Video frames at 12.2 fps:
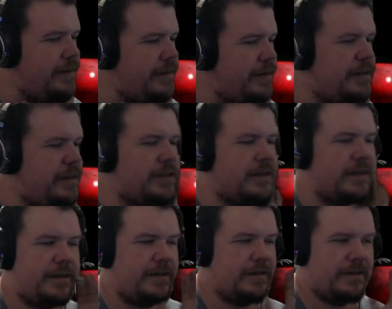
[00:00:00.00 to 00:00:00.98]

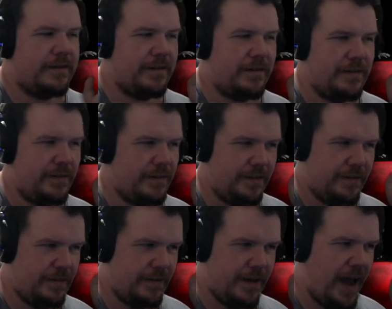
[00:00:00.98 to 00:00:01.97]
easily
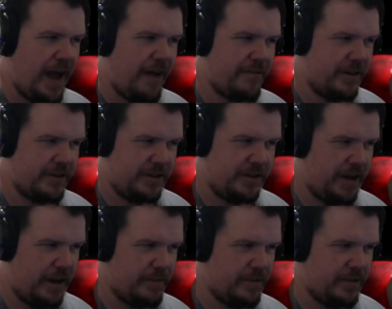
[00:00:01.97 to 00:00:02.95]
a half dozen
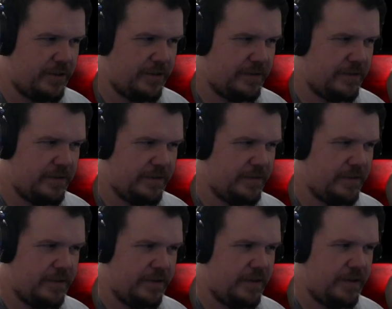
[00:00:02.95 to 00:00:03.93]
times.
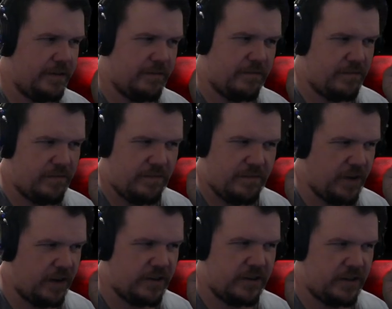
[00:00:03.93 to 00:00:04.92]

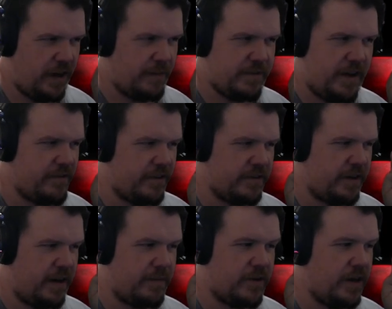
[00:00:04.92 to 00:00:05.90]
Dozen times, half dozen
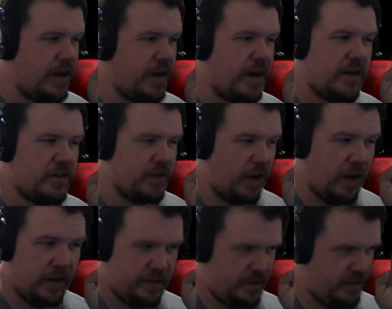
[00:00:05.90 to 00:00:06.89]
times,
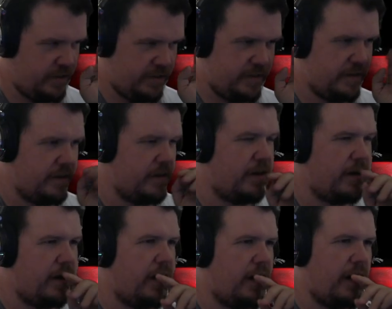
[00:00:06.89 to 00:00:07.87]
tons.
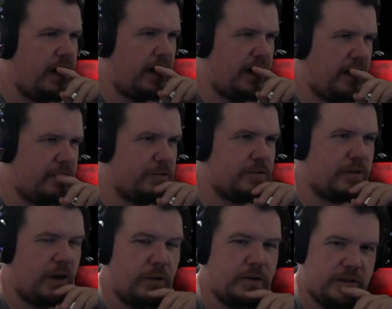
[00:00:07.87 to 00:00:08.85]
I got told,
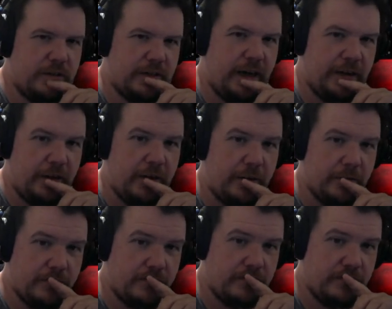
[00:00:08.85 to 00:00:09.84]
"Oh dear God, no."
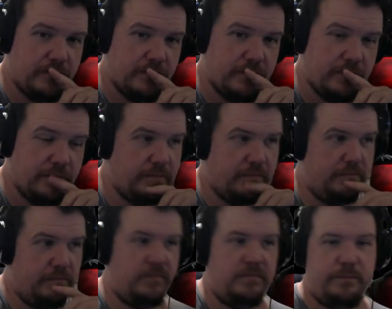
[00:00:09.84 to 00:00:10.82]

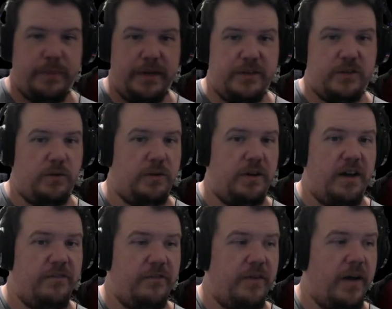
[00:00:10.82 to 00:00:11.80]
Based solely
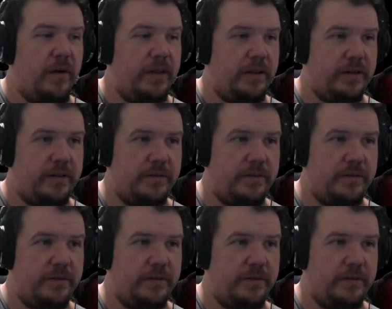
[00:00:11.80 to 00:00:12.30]
off of how I look.